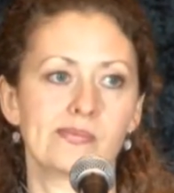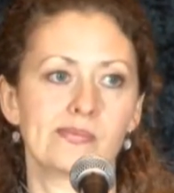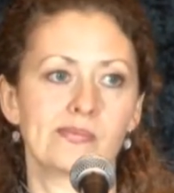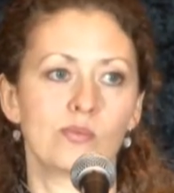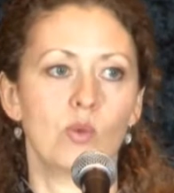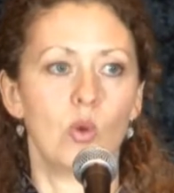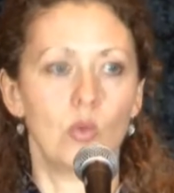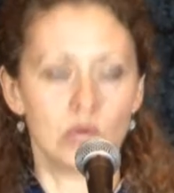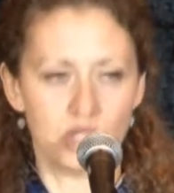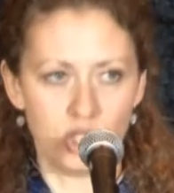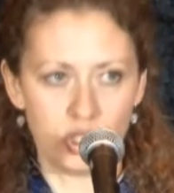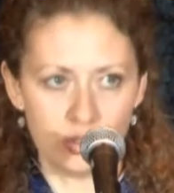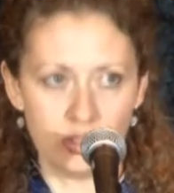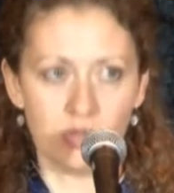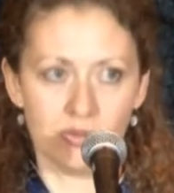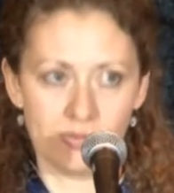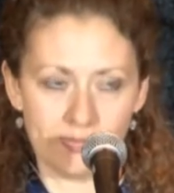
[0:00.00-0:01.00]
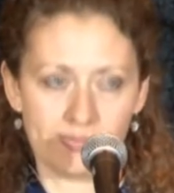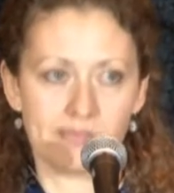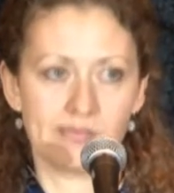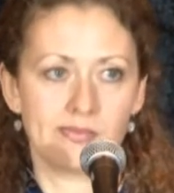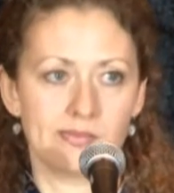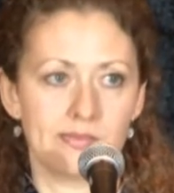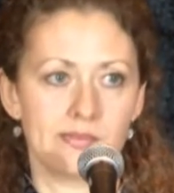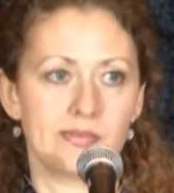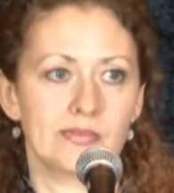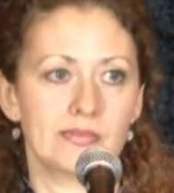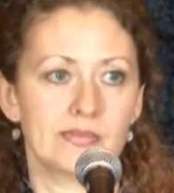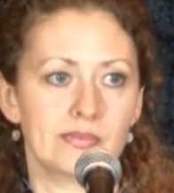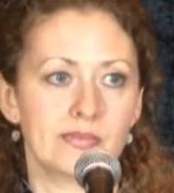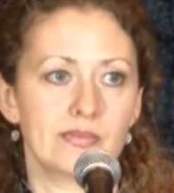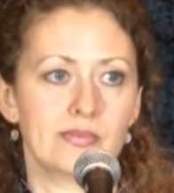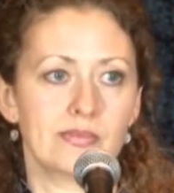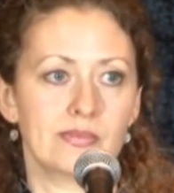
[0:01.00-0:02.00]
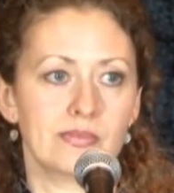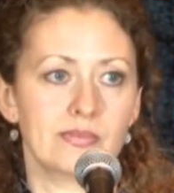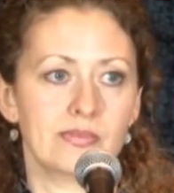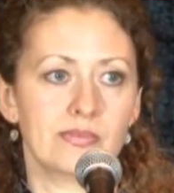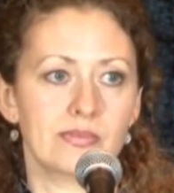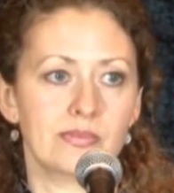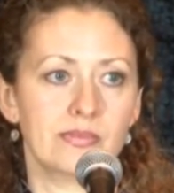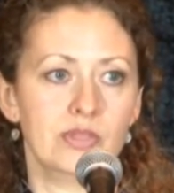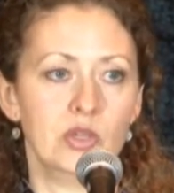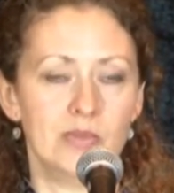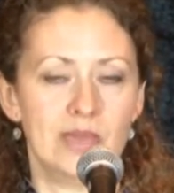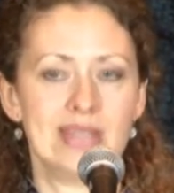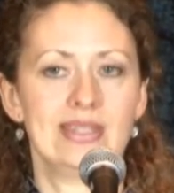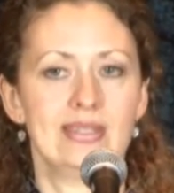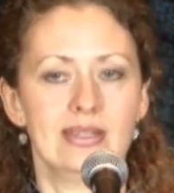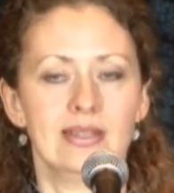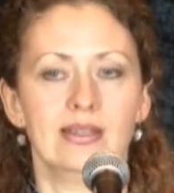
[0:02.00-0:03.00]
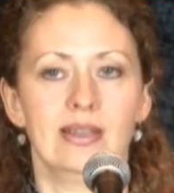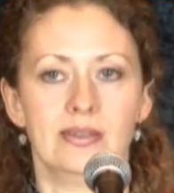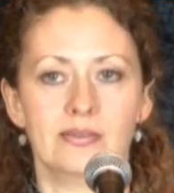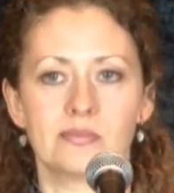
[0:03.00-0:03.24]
What would you do? You may steal it.